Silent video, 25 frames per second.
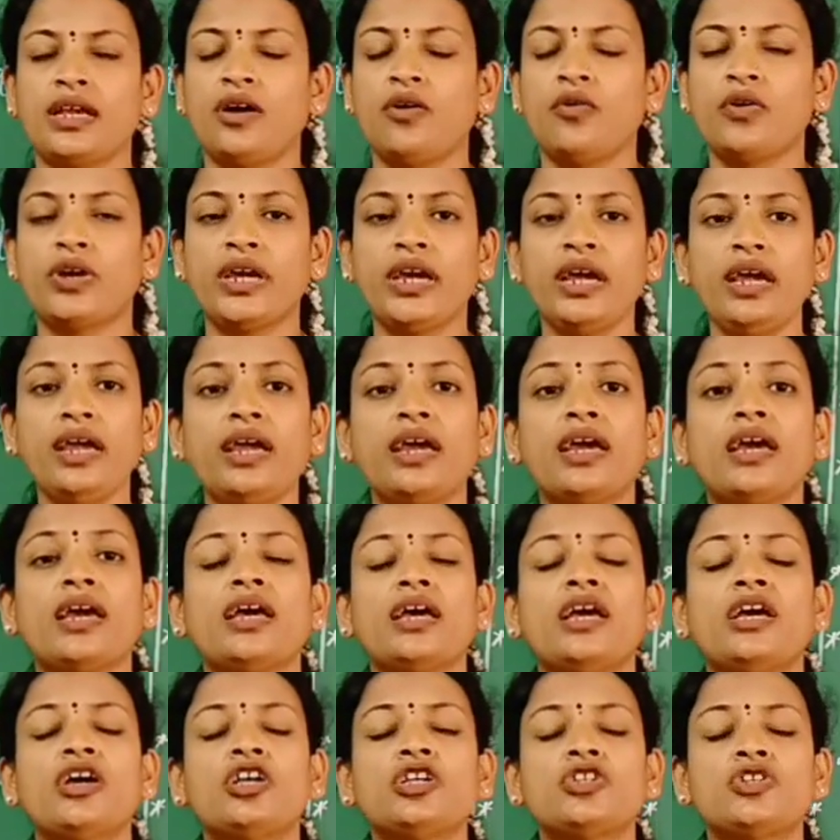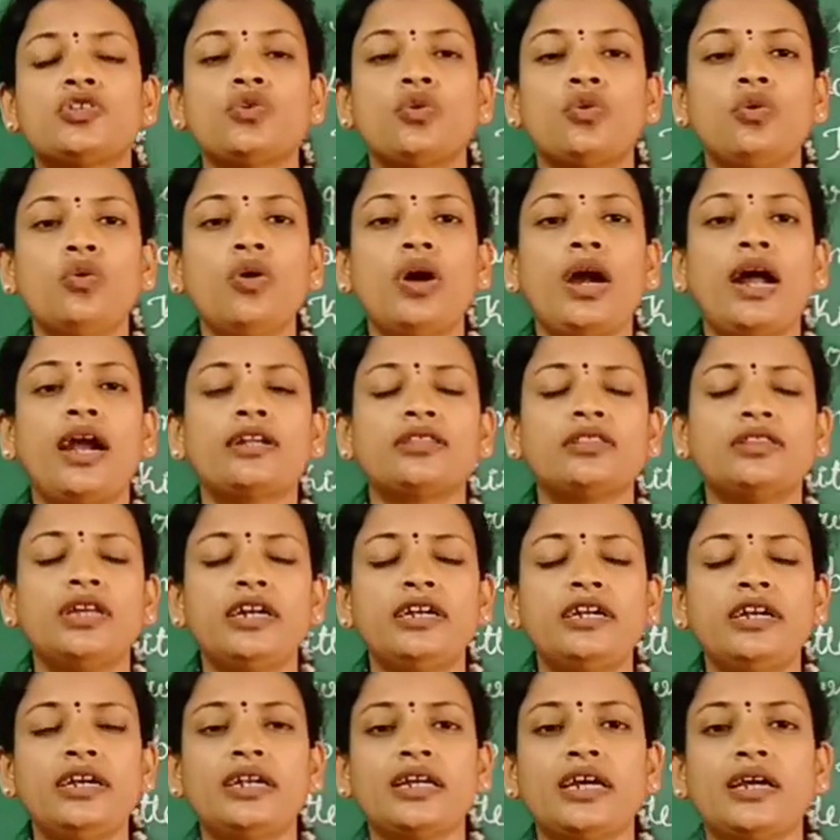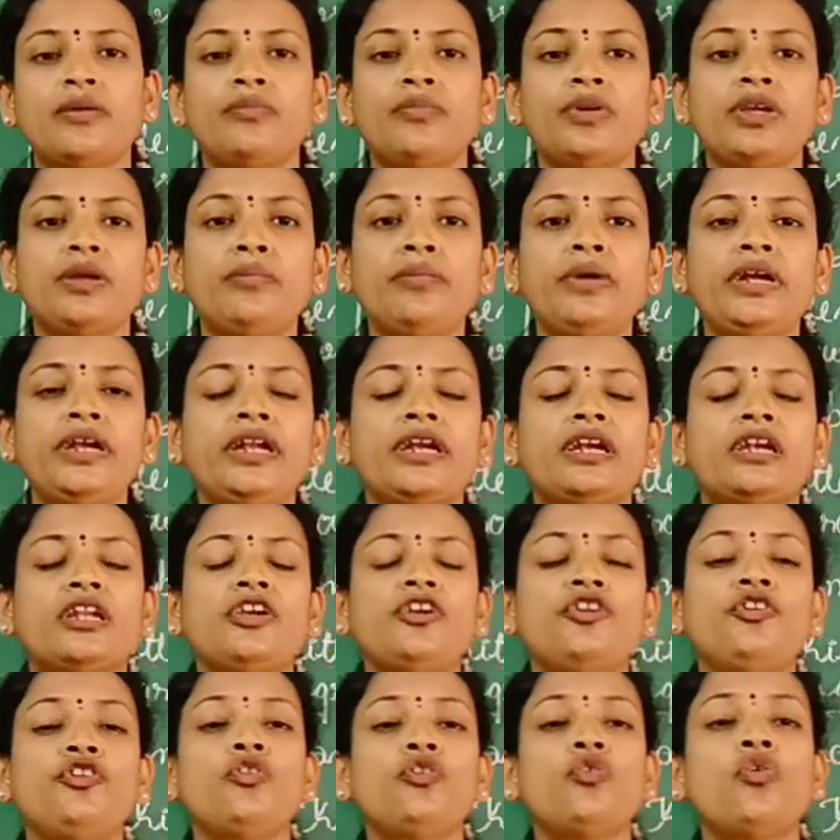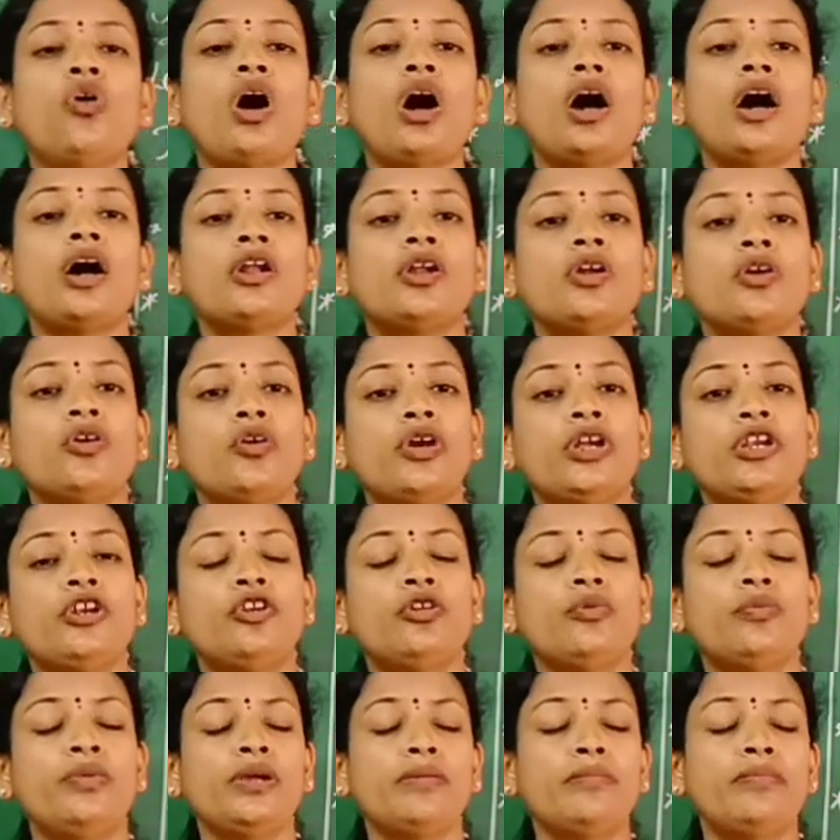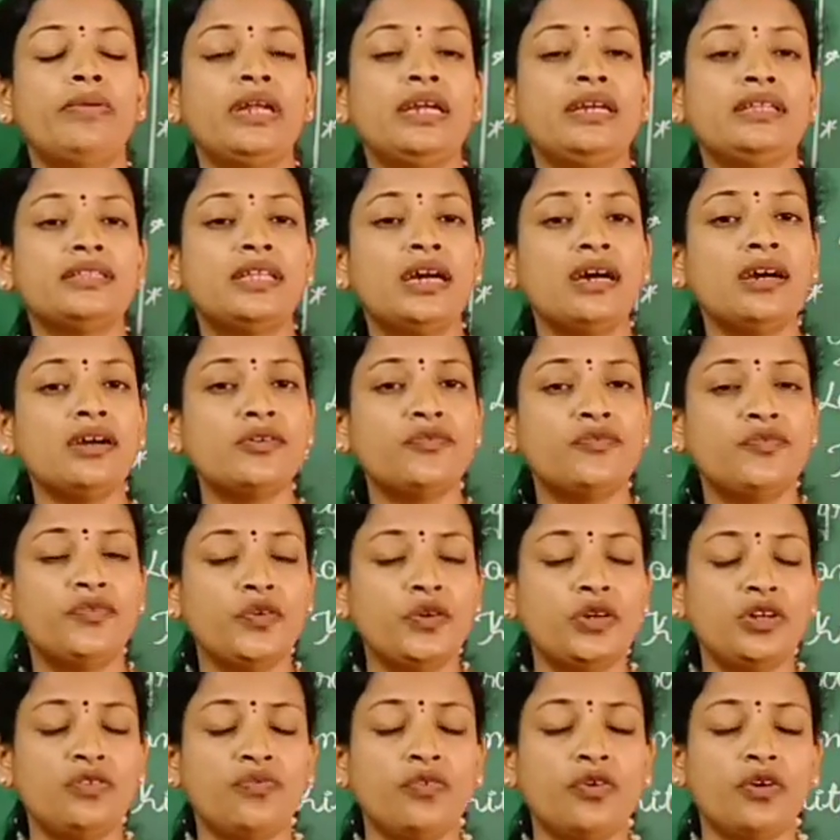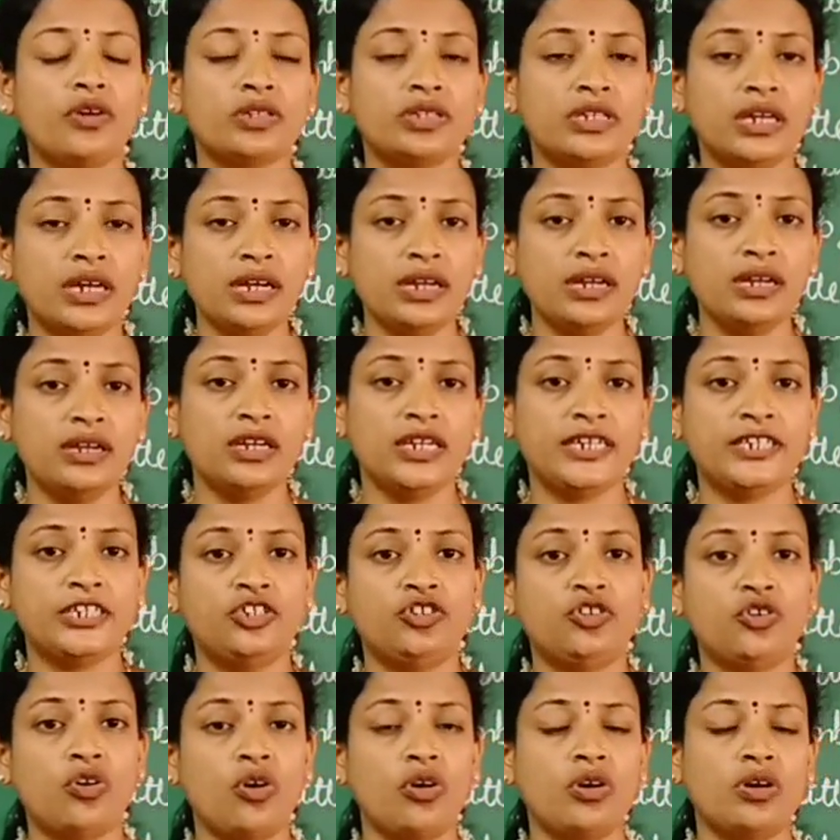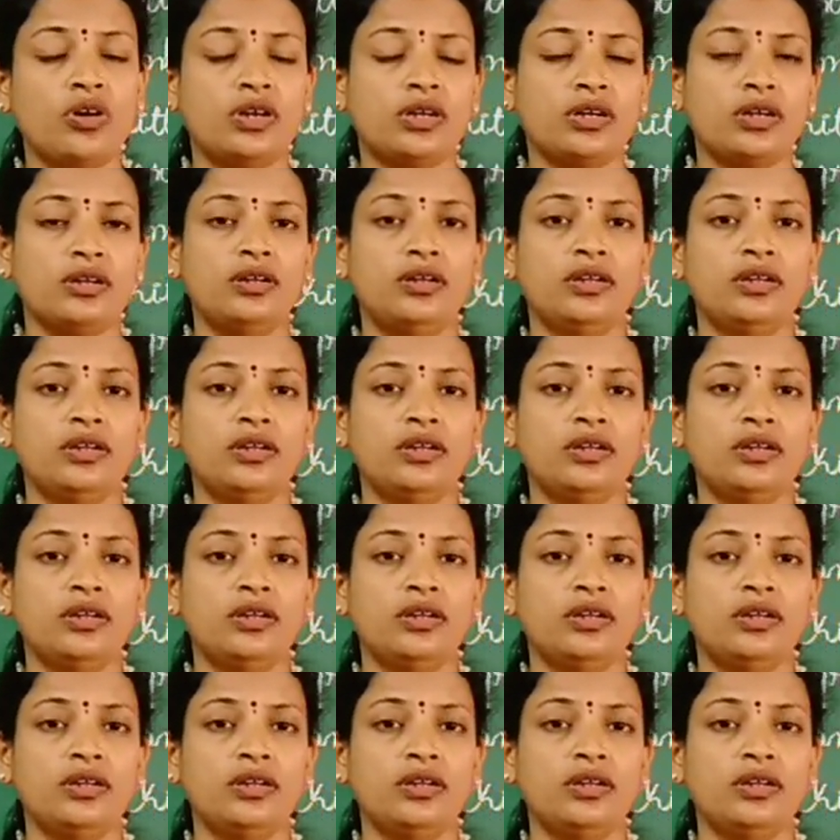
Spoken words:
Okay, so at that time immediately you are going to be bring the food for the dog.